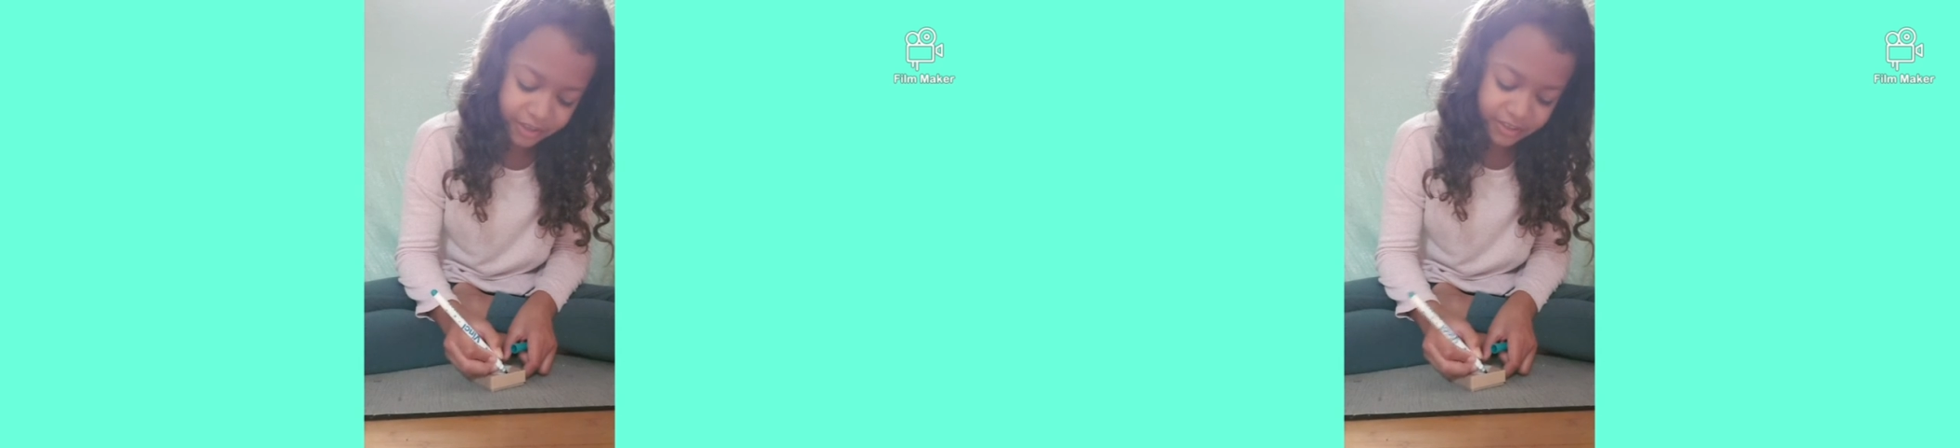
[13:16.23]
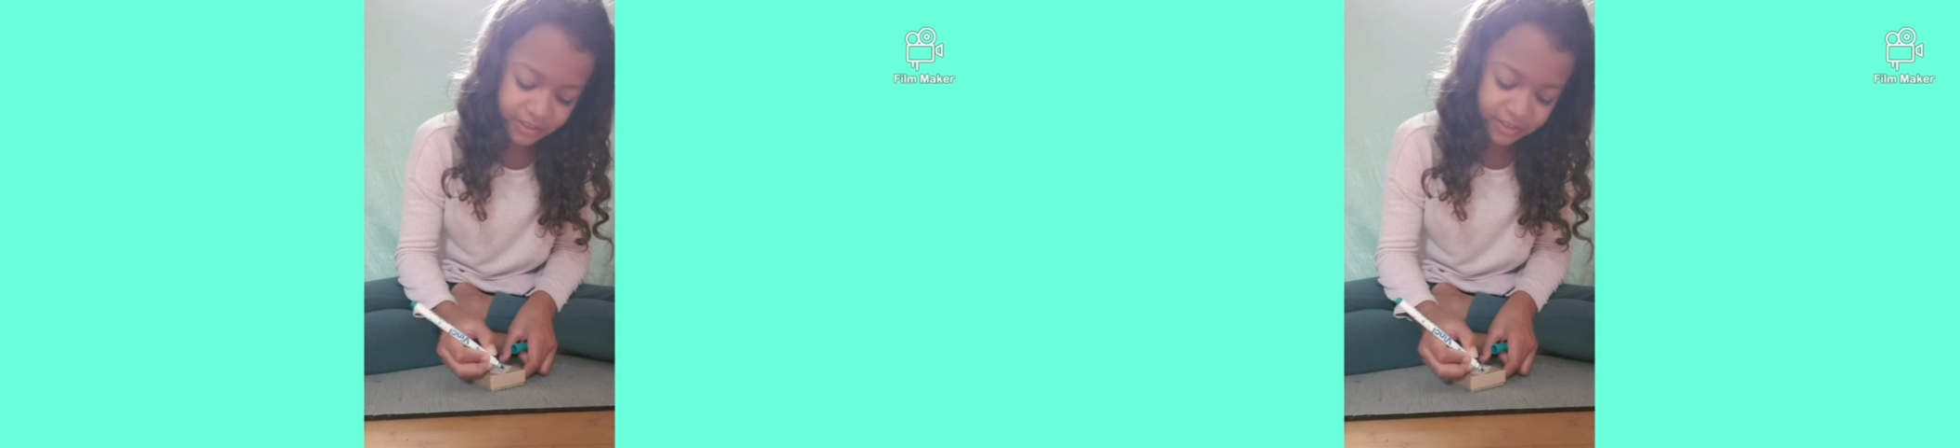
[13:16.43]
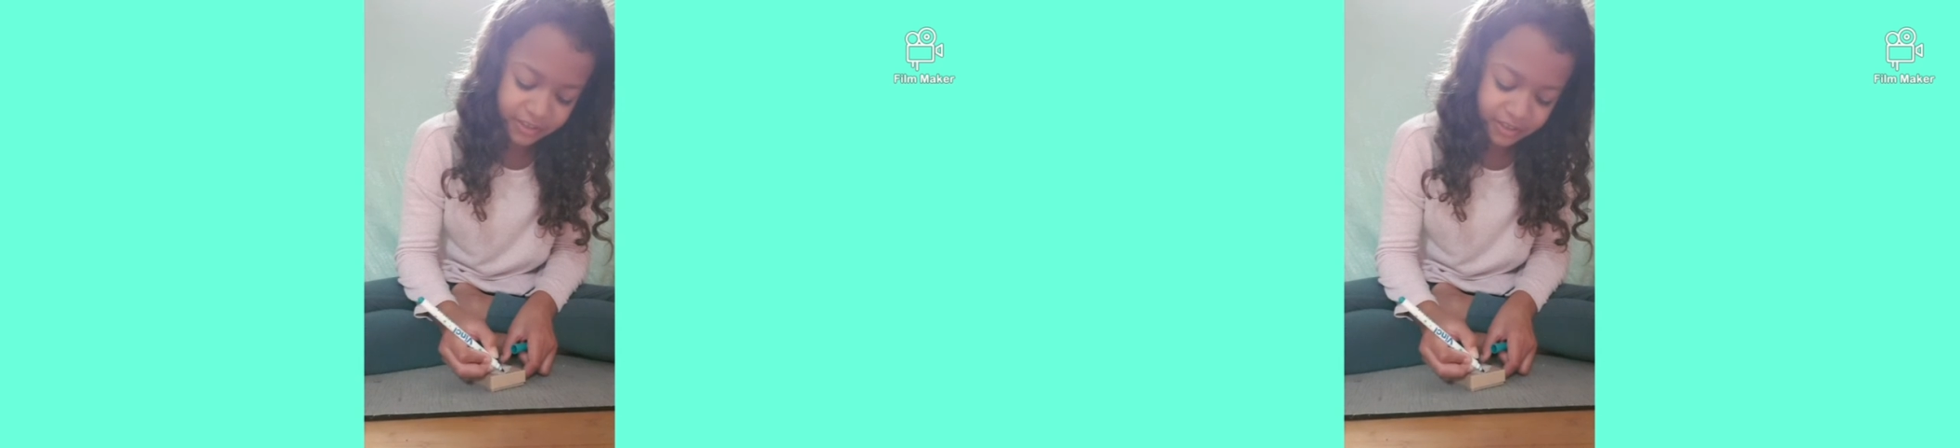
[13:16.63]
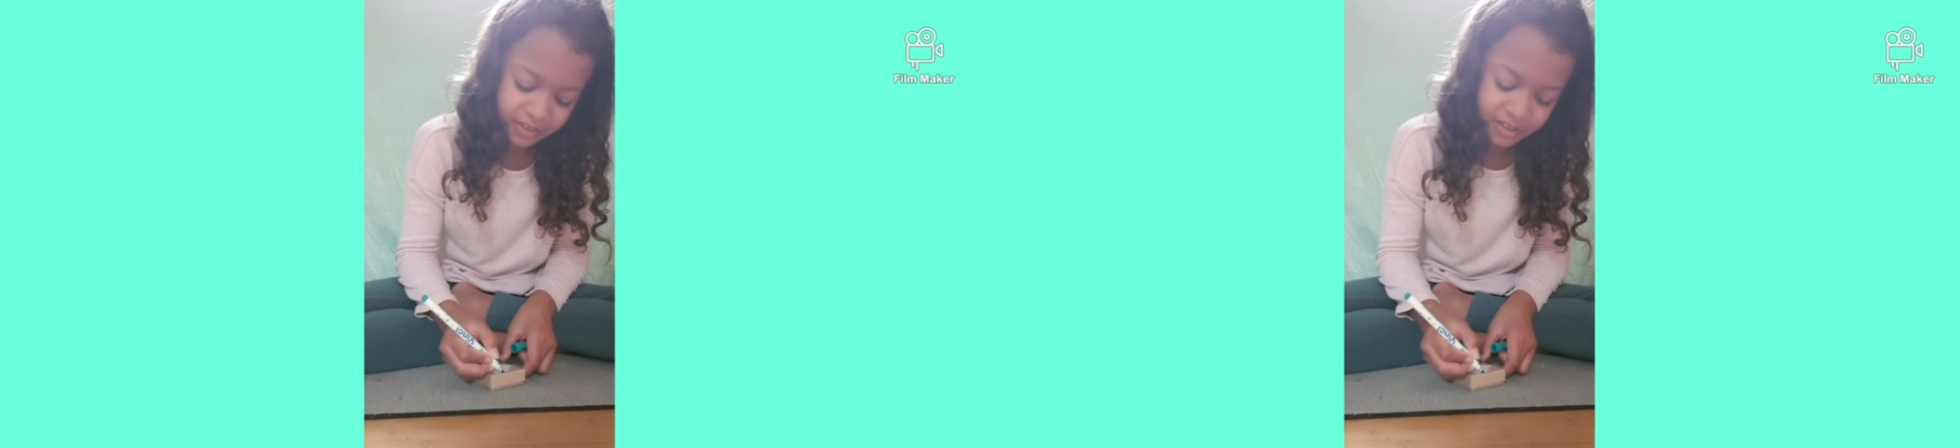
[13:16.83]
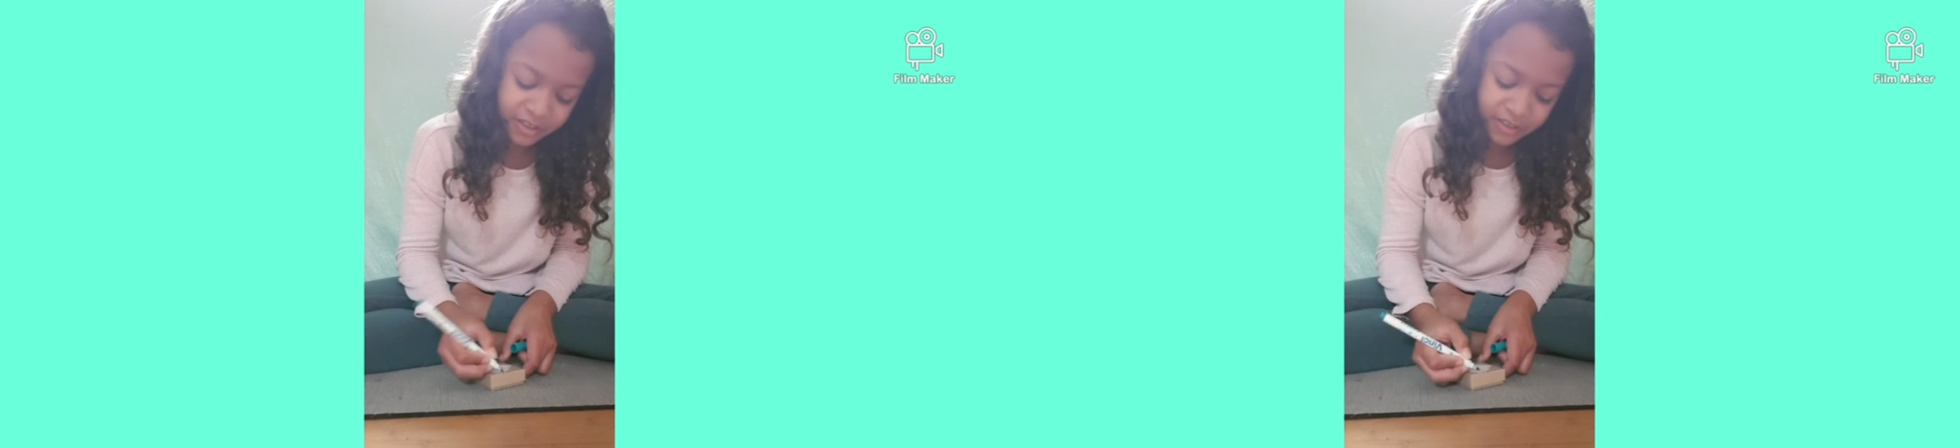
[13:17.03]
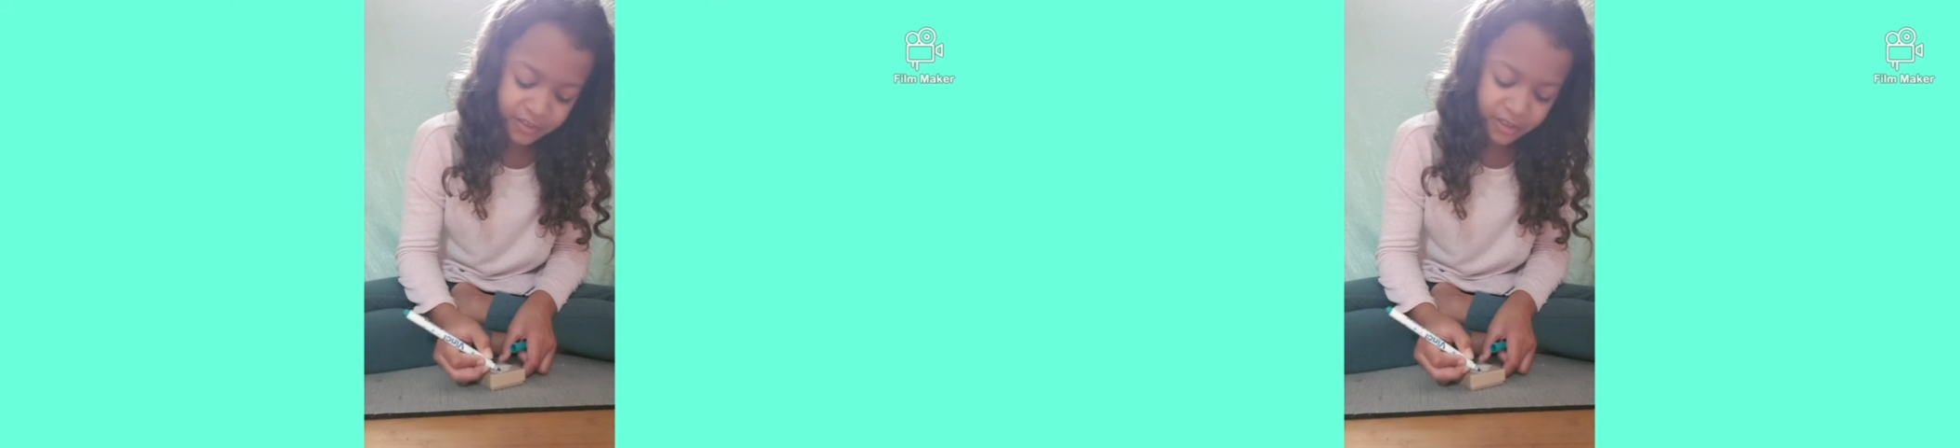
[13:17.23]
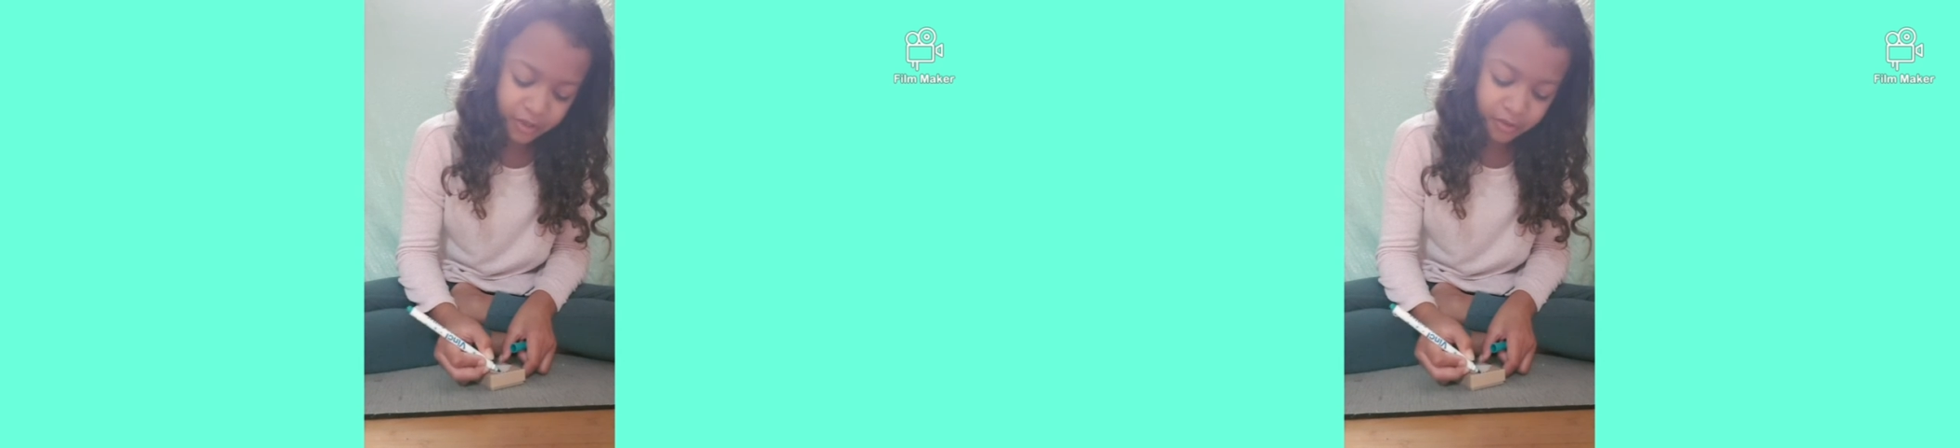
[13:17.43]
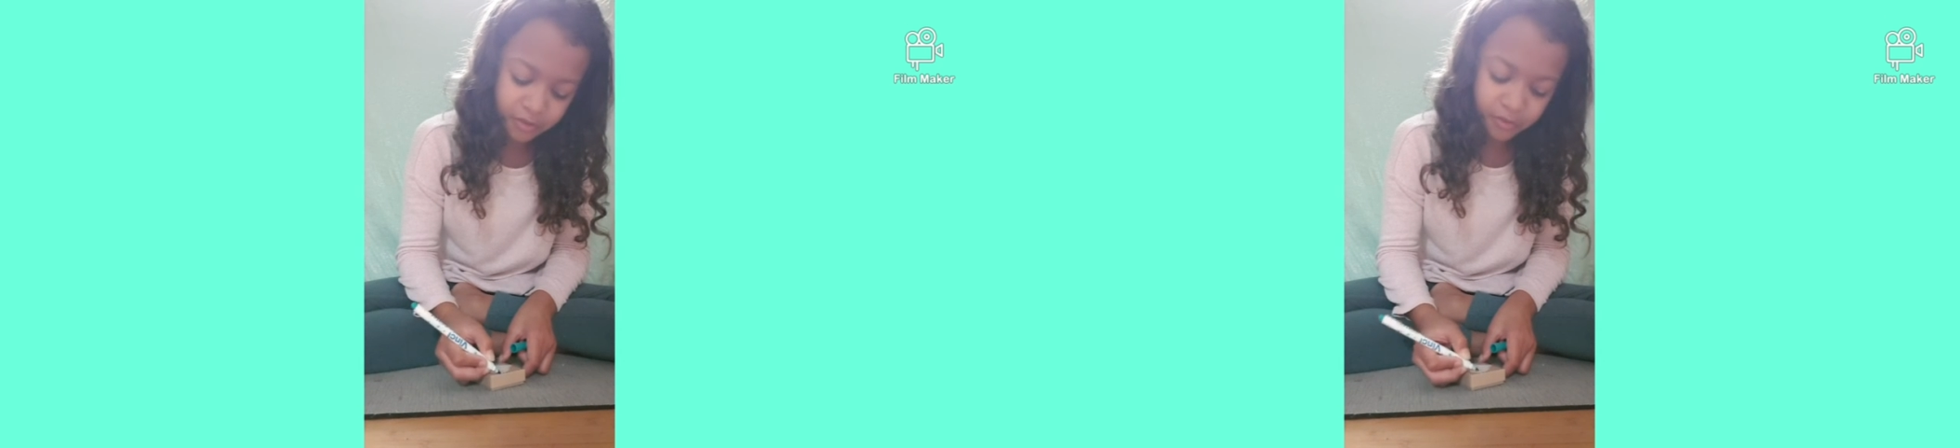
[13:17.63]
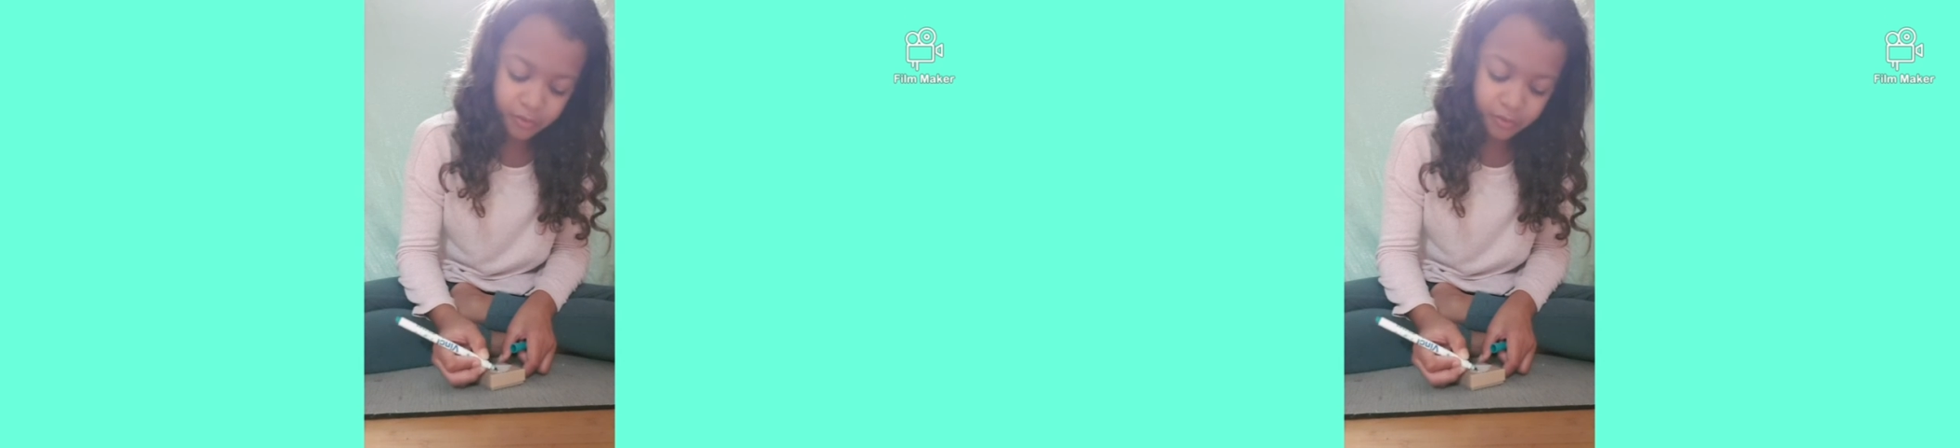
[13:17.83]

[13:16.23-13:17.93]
pieces thicker,